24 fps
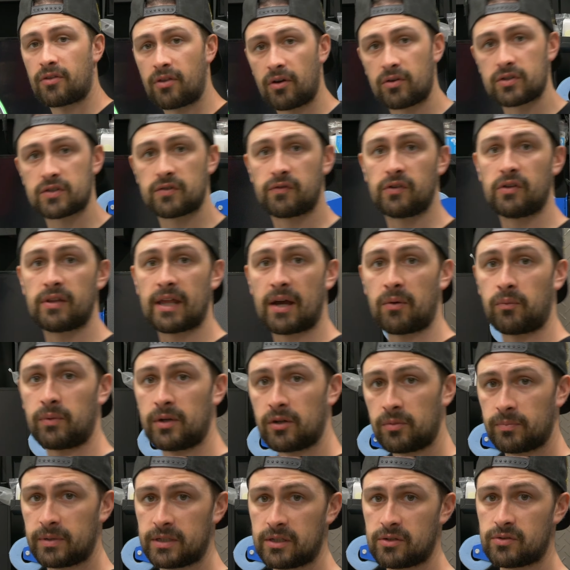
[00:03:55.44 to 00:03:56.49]
those of you that
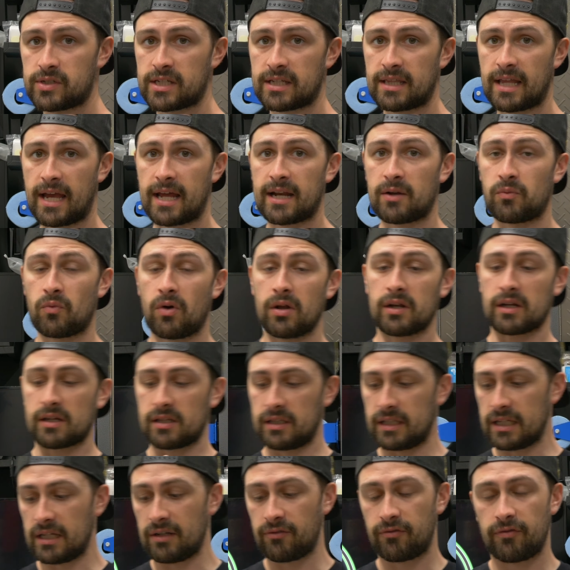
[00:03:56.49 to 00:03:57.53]
will be using that and want a
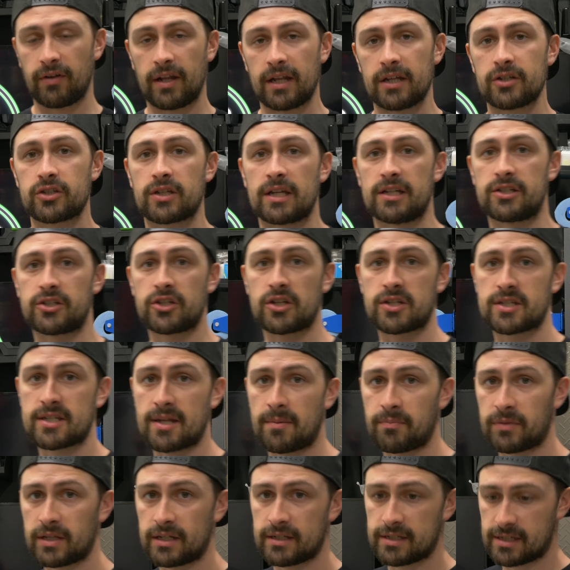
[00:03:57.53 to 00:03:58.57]
clean finish, it's just
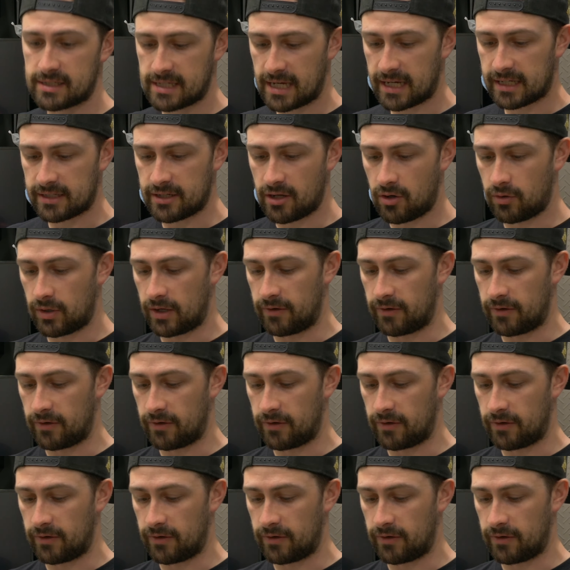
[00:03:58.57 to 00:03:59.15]
something to take note